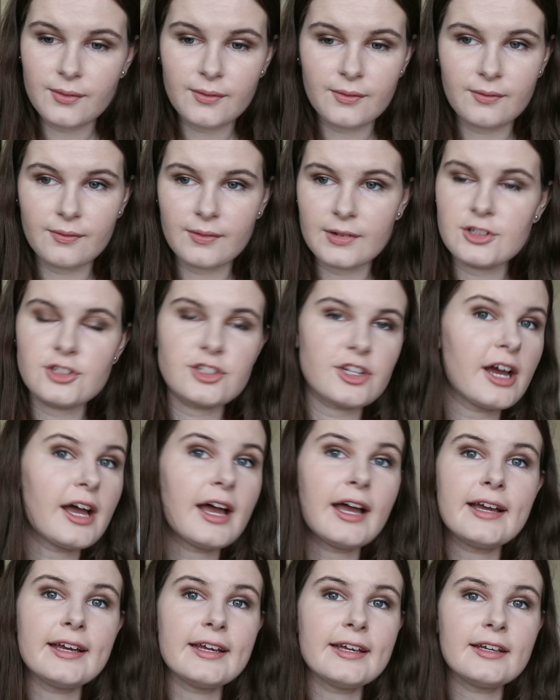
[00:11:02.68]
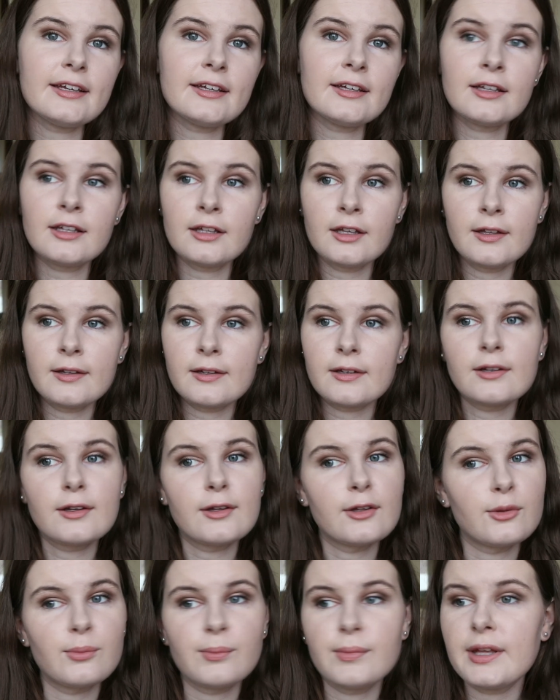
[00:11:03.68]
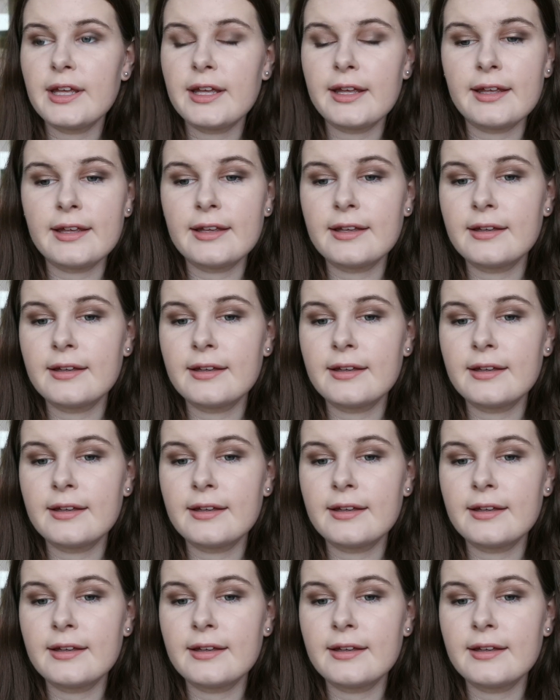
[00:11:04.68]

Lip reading: wish I could be